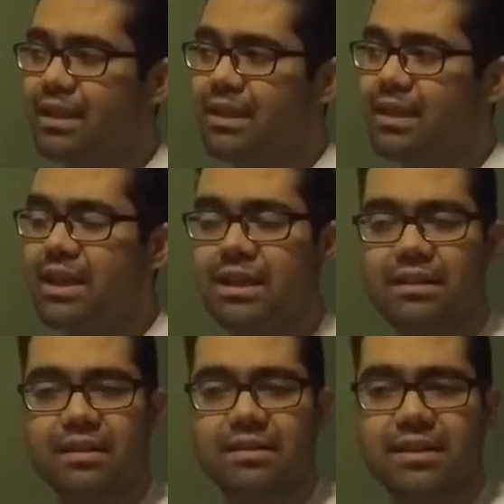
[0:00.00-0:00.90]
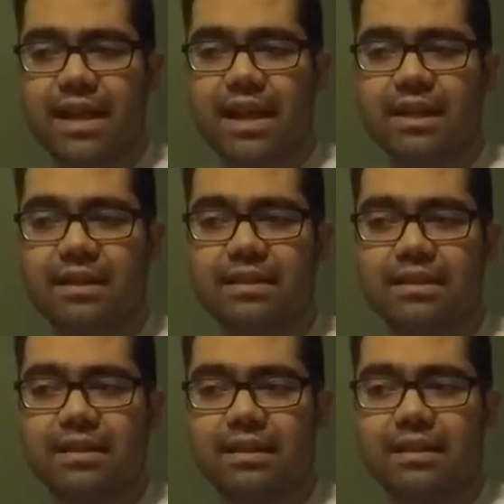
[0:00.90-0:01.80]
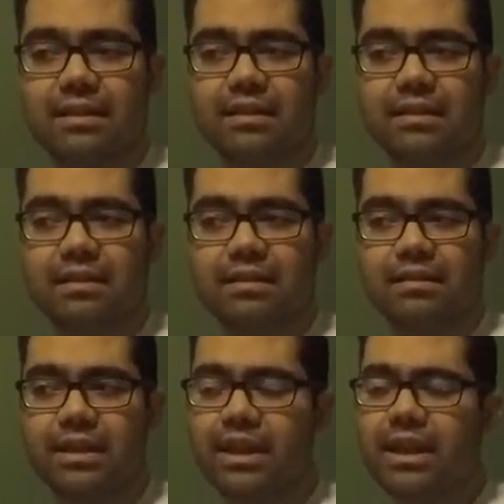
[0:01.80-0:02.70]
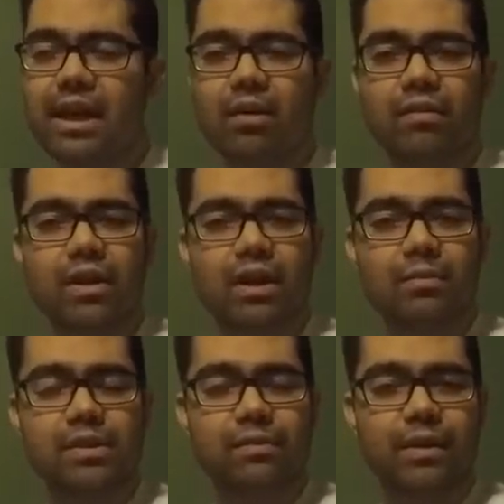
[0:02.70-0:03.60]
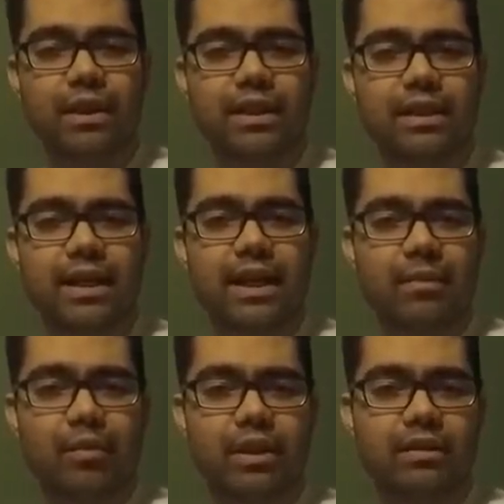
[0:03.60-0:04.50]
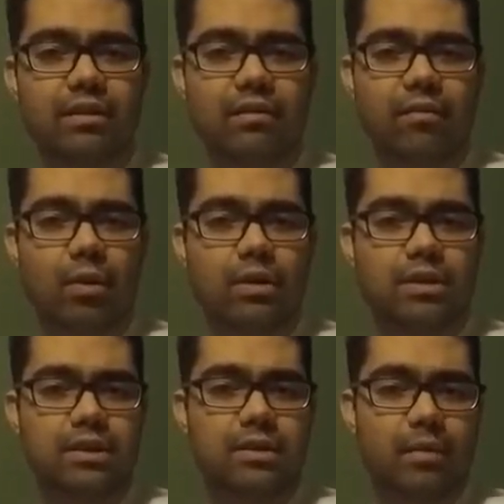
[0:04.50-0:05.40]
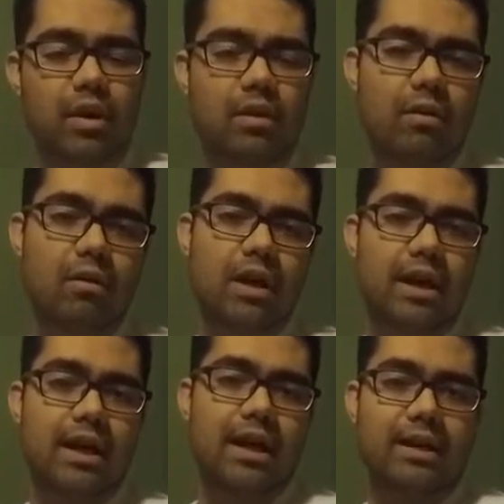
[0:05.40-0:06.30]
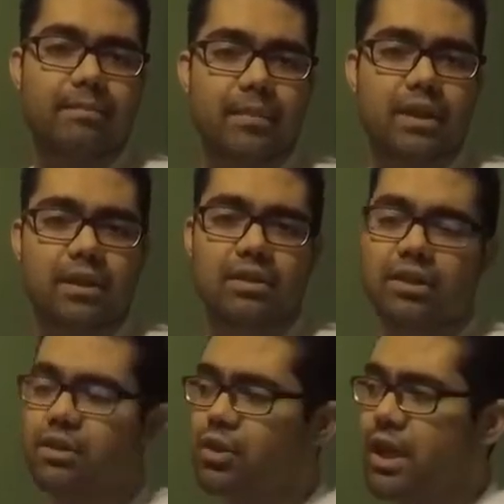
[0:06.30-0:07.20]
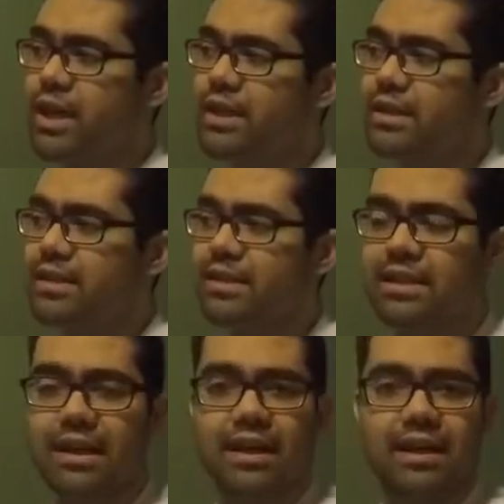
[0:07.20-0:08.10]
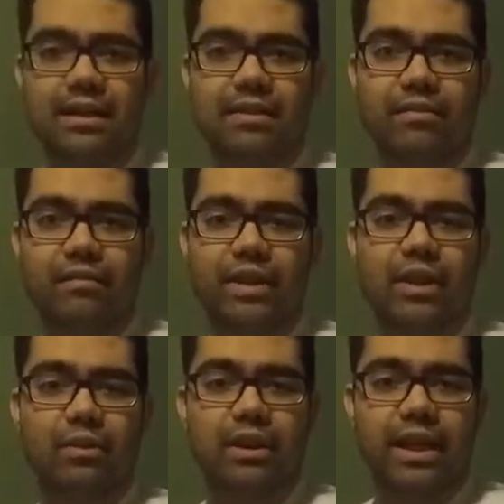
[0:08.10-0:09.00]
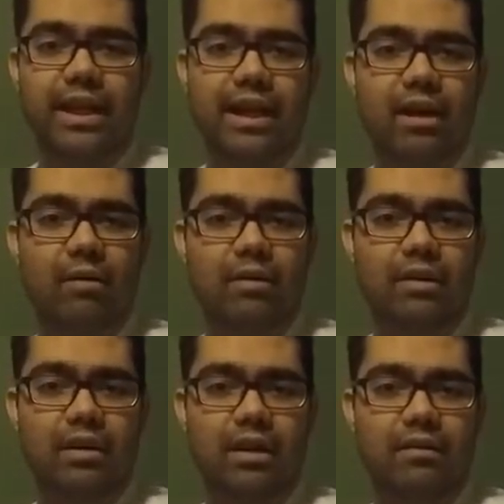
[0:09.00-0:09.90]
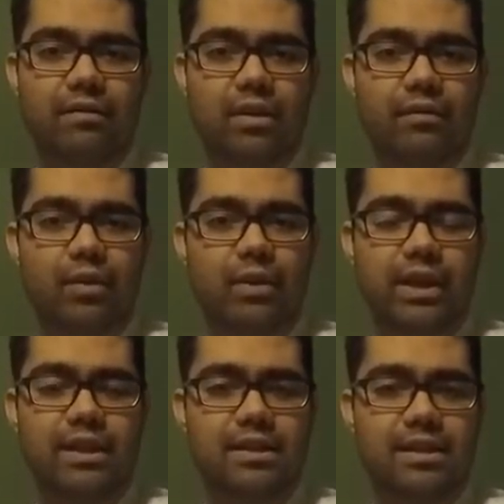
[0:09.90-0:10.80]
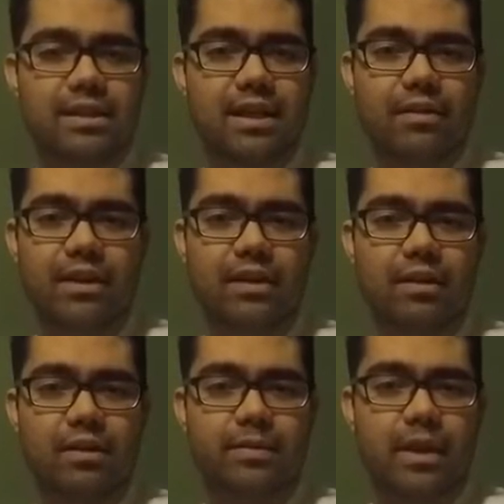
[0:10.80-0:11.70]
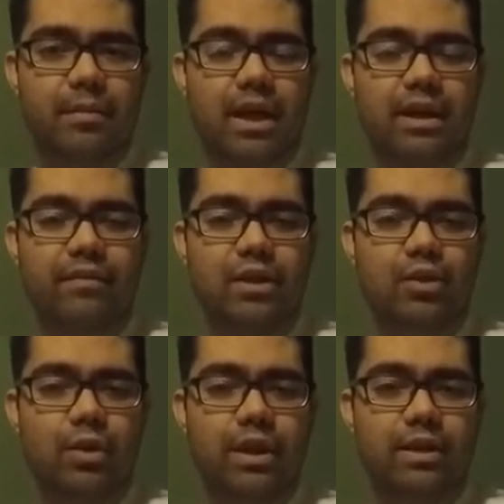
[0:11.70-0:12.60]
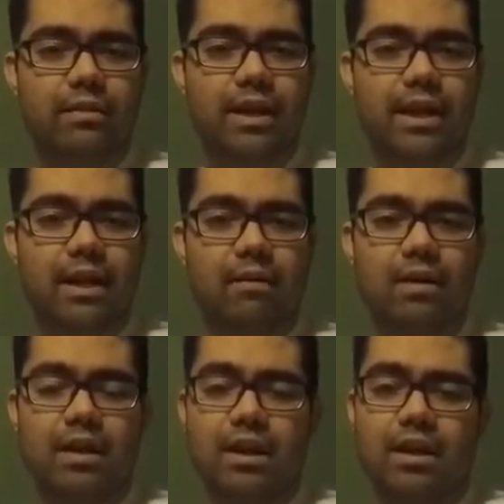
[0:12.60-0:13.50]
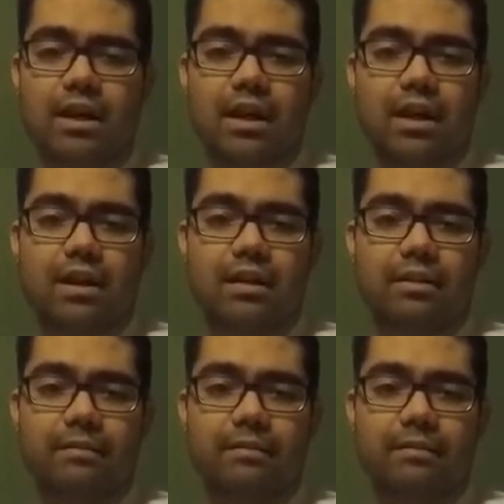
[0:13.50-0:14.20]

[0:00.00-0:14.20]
yeah, there's that. Uh, and yeah, overall it was a really good day. I'm really looking forward to tomorrow. I'm trying this uh, video layout uh, for a few days and see how that goes, but I'm kind of enjoying it right now. Uh,